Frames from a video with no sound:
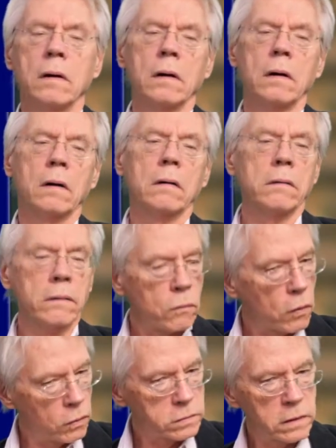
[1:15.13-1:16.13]
The
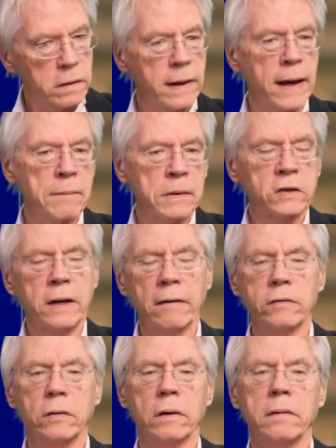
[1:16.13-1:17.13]
roads are damaged
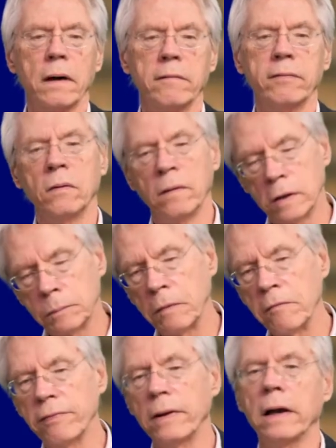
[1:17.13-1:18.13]
after a typhoon. There's been
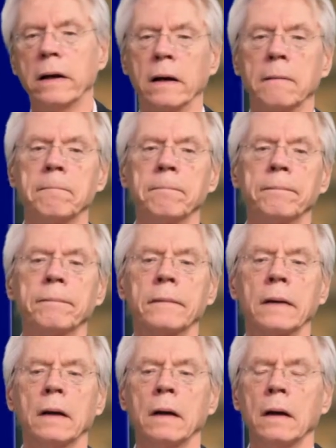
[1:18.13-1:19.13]
flooding.
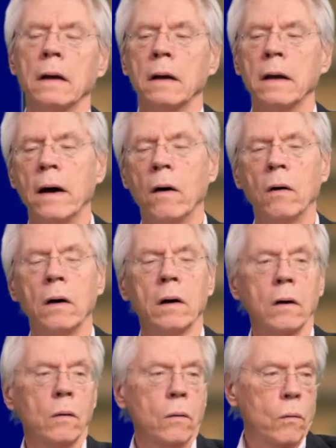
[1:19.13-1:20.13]
Now,
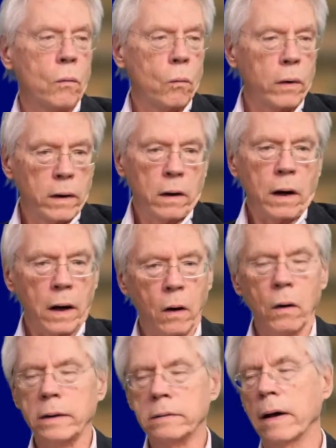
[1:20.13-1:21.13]
how
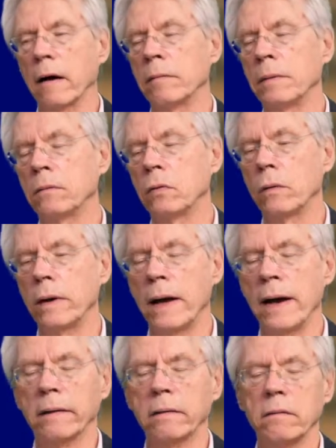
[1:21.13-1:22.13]
is the government to
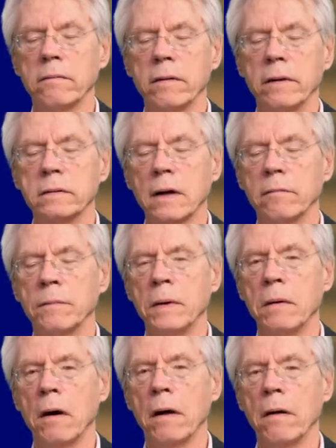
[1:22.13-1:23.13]
react? The various government
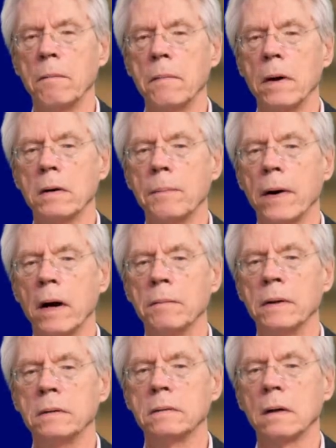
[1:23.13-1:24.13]

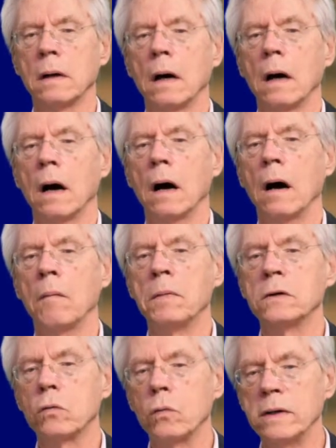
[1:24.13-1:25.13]
departments. How
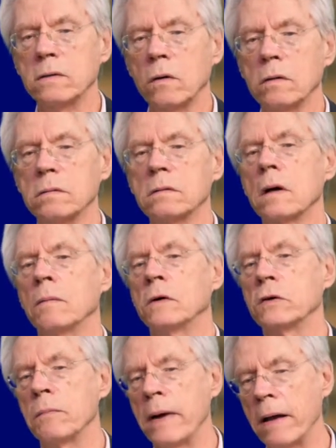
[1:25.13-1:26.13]
much resources, how
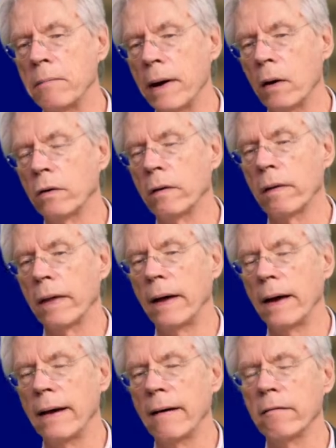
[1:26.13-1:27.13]
much manpower do they
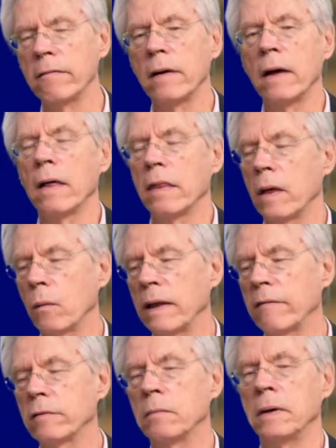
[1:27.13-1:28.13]
have? They will
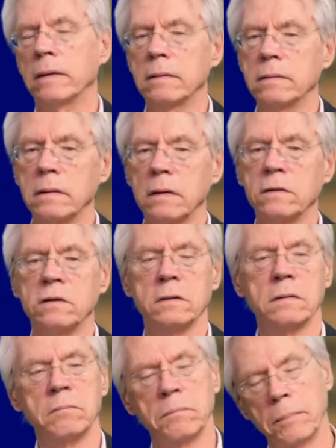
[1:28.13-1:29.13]
have to make decisions
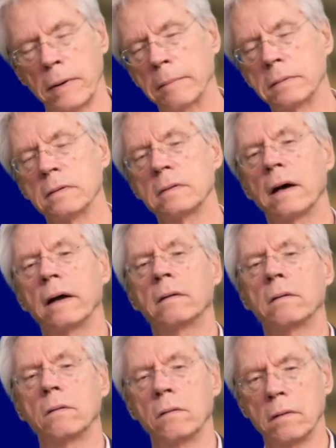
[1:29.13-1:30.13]
and perhaps decide to
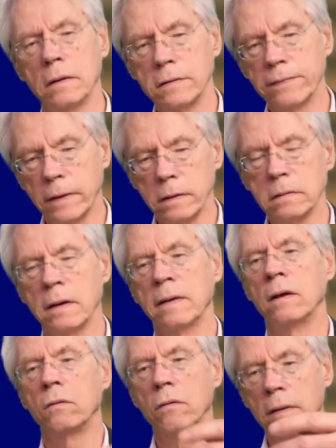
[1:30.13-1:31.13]
do this first and
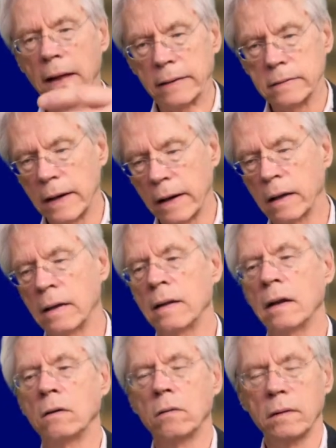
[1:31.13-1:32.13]
then do that second and
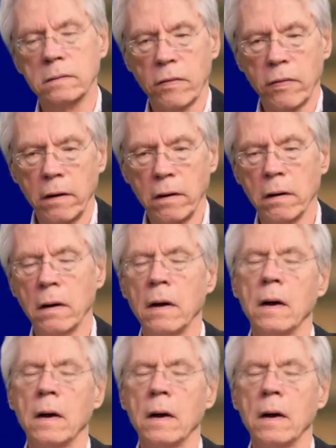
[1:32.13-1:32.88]
then do this third.